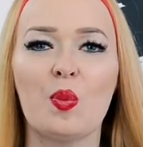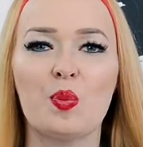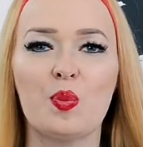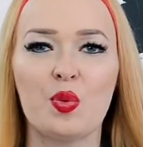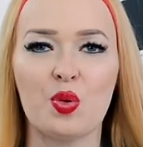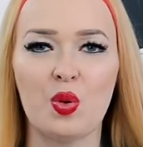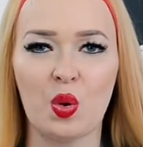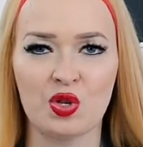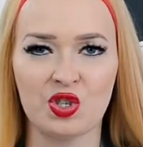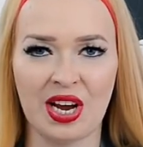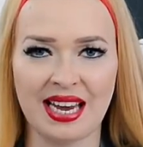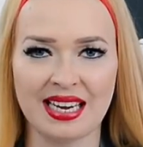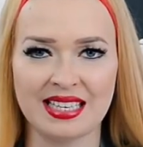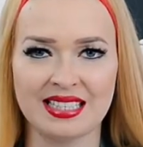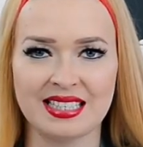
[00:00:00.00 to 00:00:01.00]

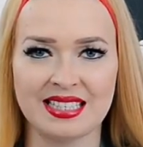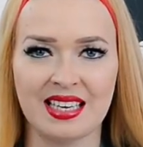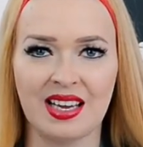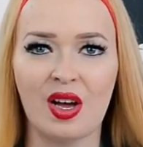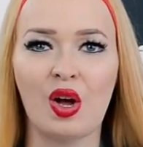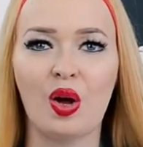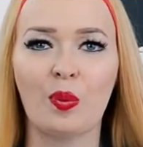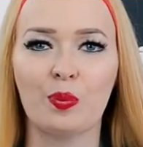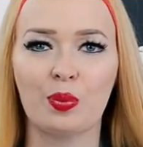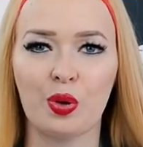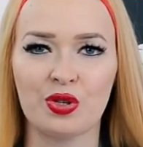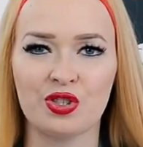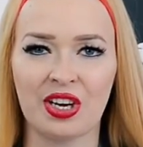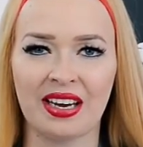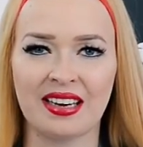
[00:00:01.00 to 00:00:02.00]
project.
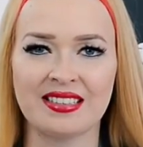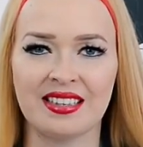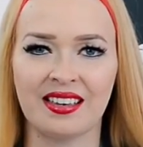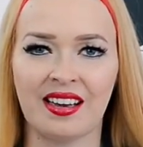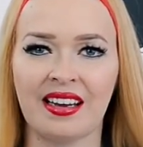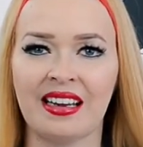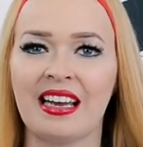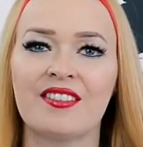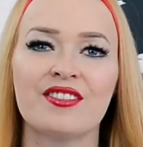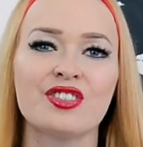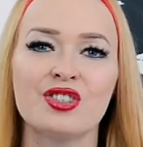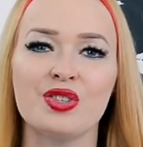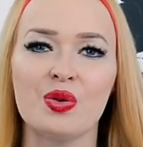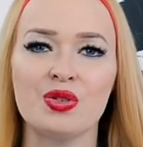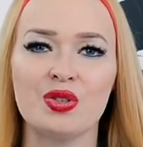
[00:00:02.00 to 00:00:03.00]
Project, I have
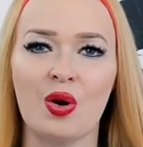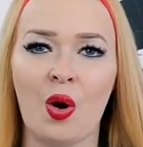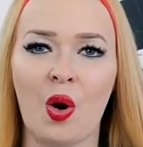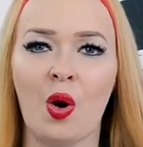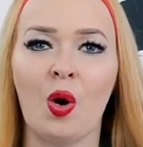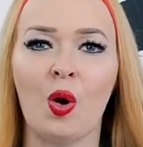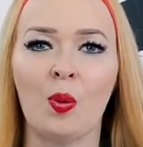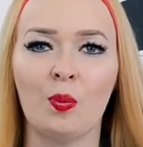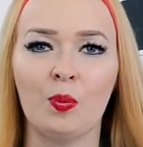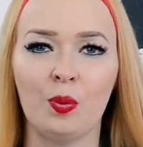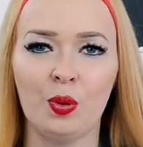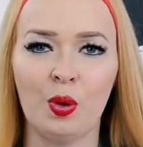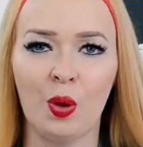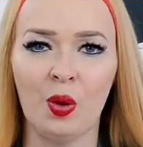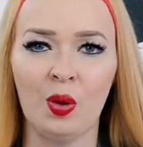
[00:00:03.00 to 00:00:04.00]
short O,
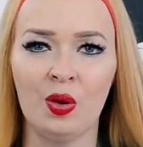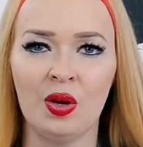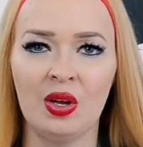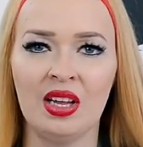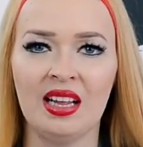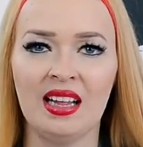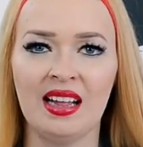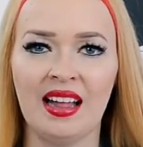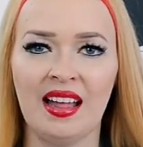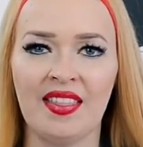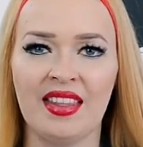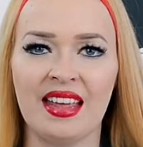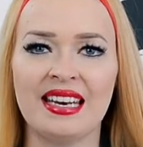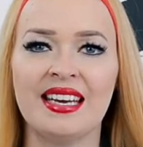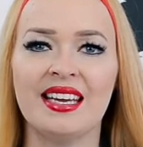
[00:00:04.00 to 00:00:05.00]
pro,
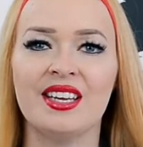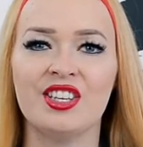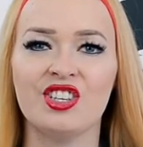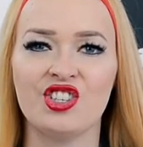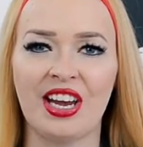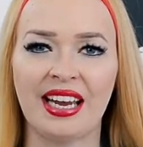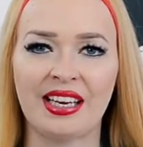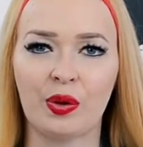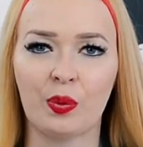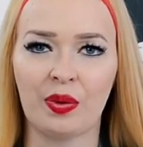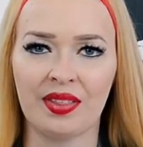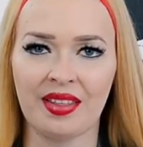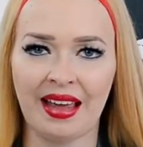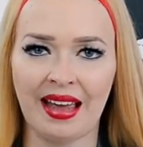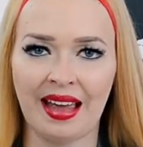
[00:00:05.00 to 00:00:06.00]
and then ject
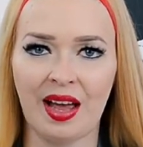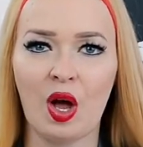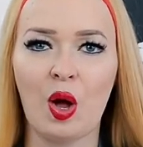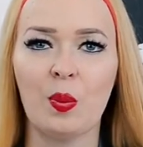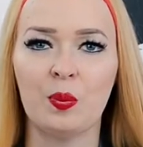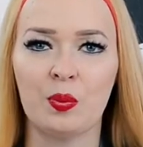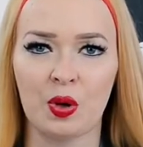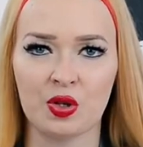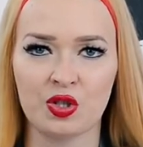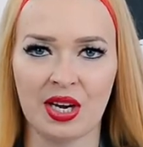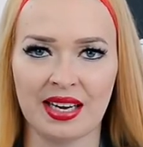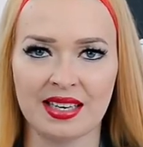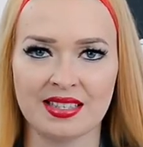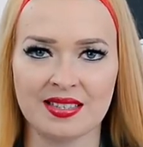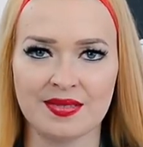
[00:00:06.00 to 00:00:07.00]
with a,
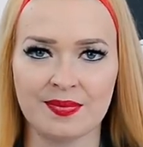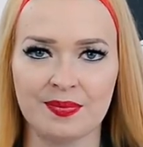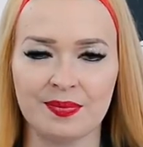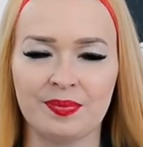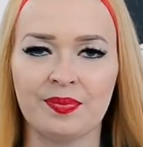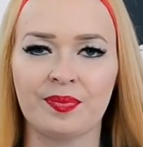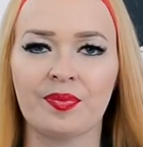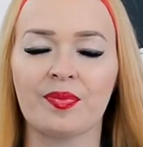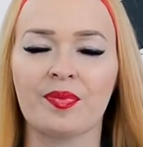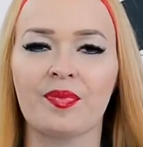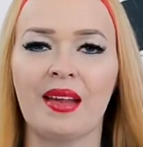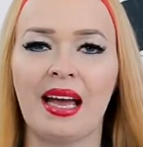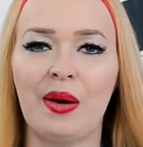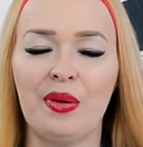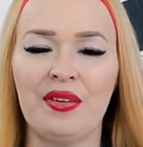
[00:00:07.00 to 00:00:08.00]
project.
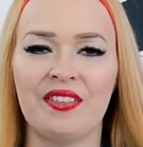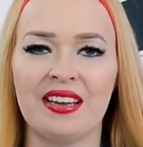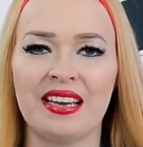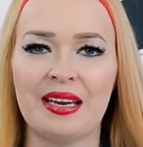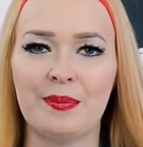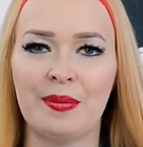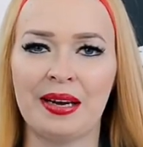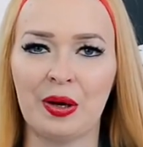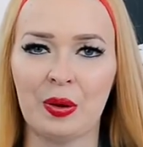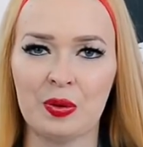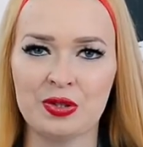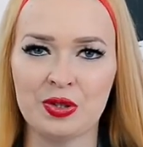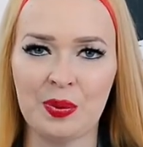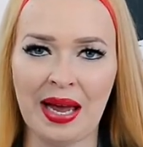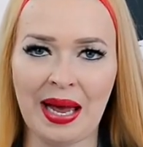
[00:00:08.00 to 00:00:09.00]
However, it might
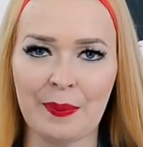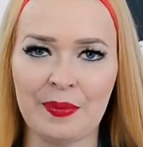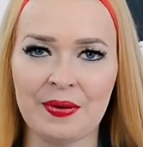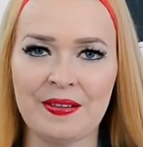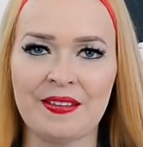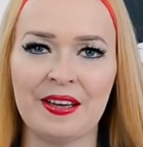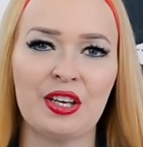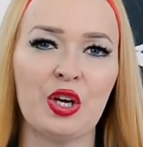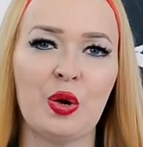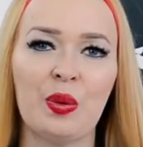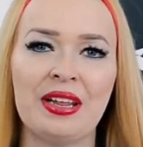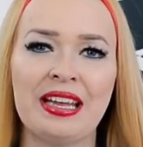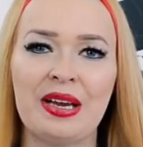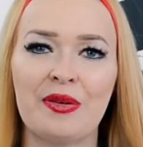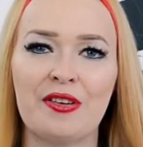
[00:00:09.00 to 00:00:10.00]
also happen that you will
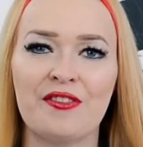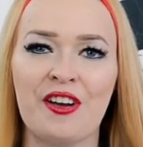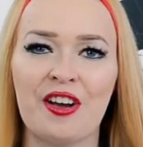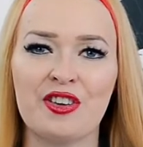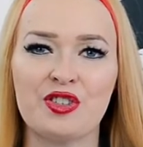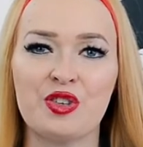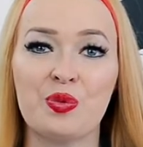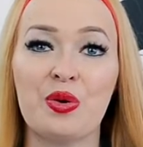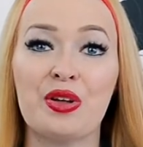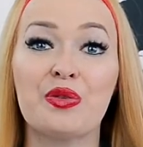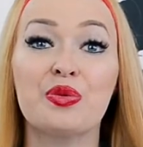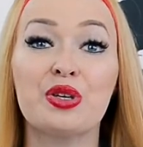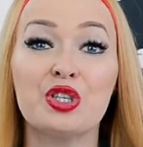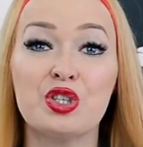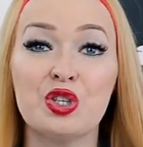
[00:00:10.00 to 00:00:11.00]
hear a version
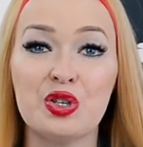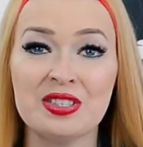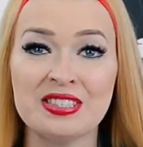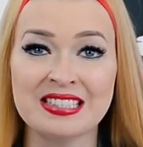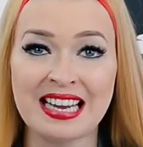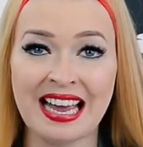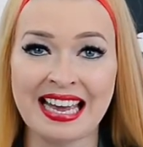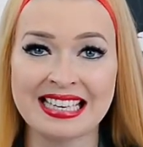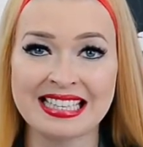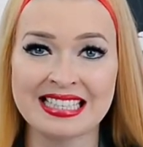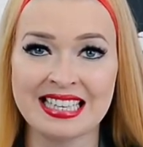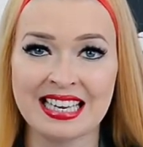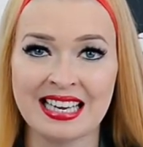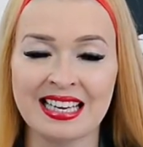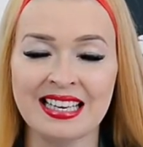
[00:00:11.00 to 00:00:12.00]
with reduced
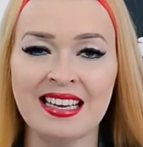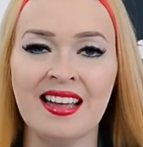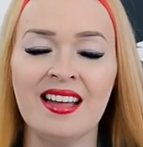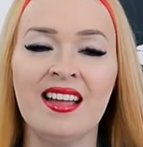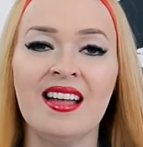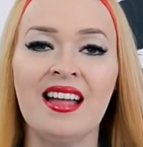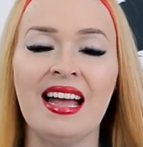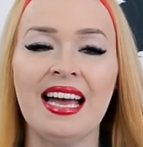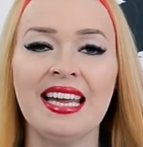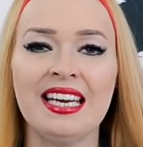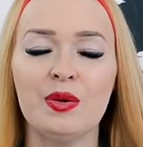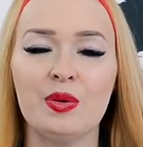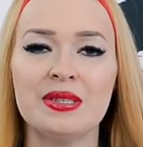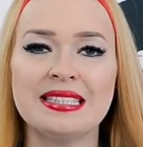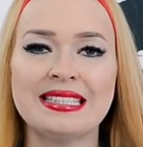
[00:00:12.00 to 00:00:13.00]
ending and
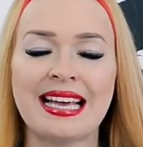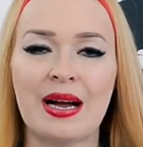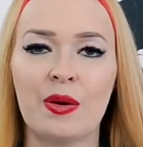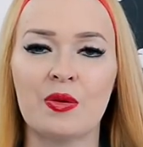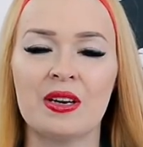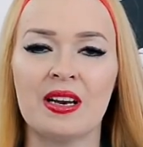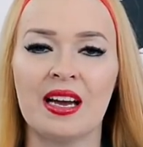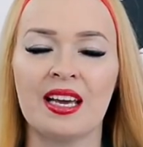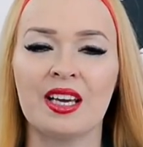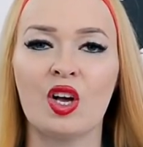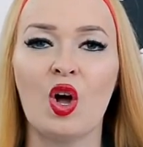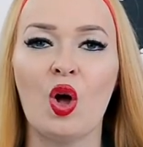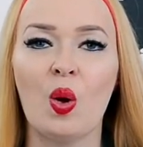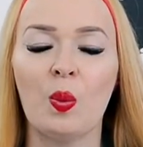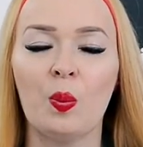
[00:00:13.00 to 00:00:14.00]
it will sound like
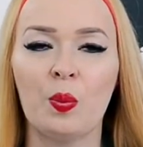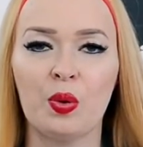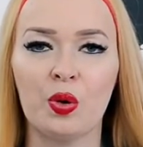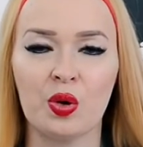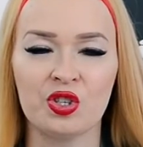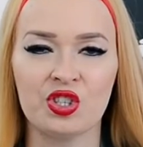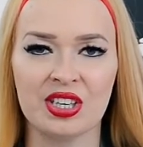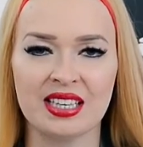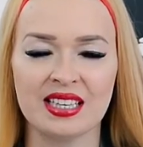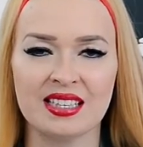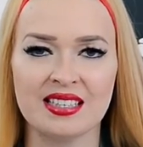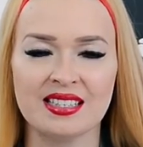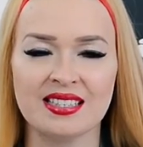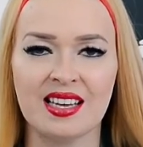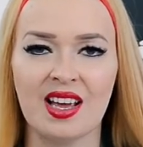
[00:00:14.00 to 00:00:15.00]

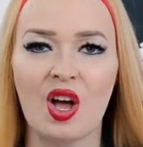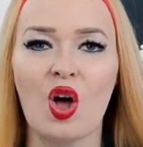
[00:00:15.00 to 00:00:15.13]
project,